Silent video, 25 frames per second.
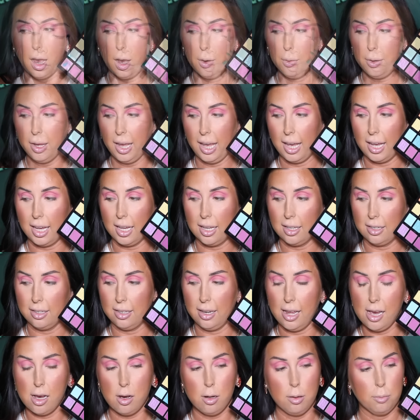Okay,
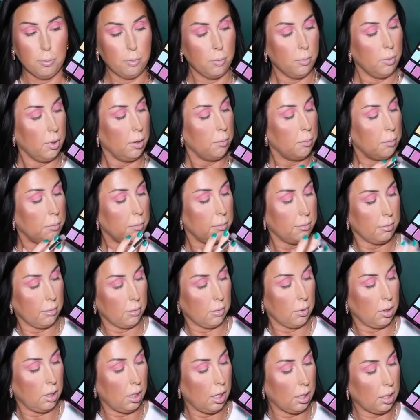now I'm
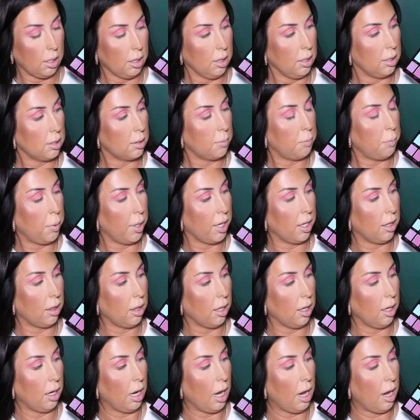lugging this big
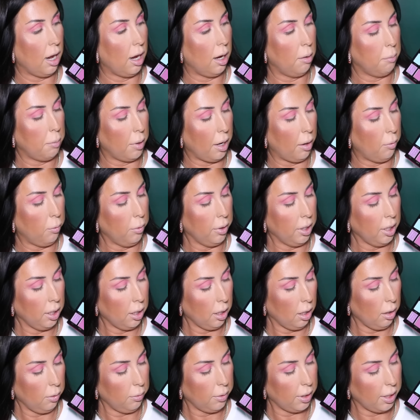thing up. I want
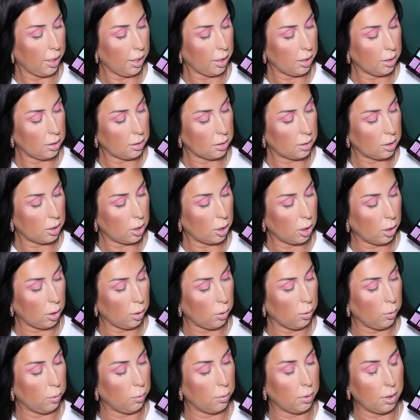to go
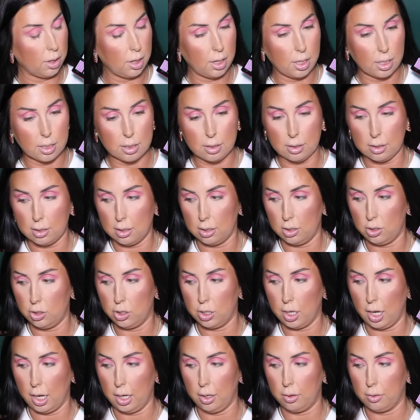into this
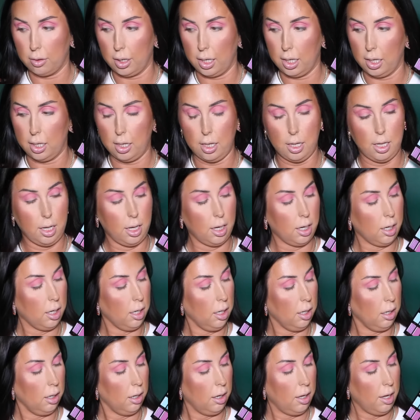shade right
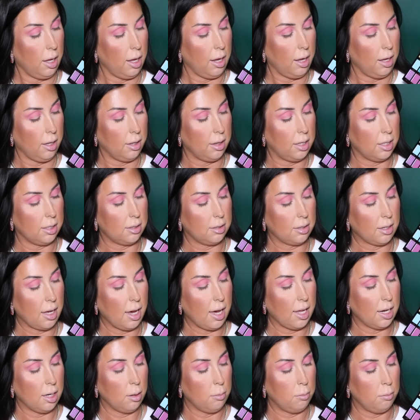here, this
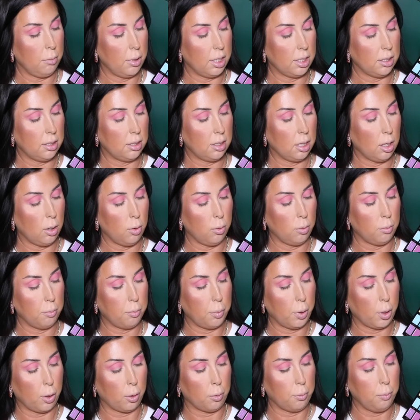kind of mid-tone
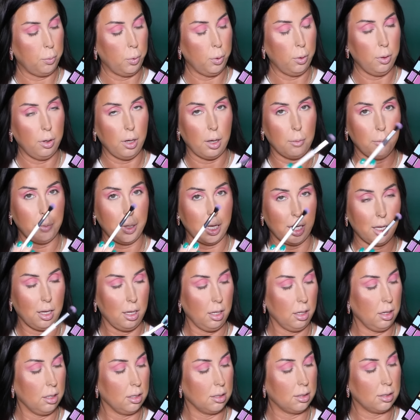purple. I'm
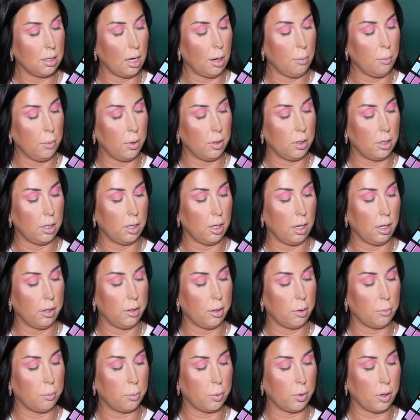picking this up on
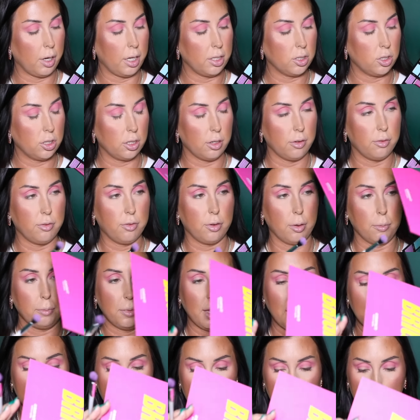another brush from
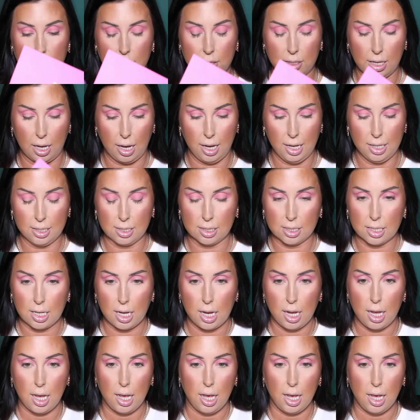that set.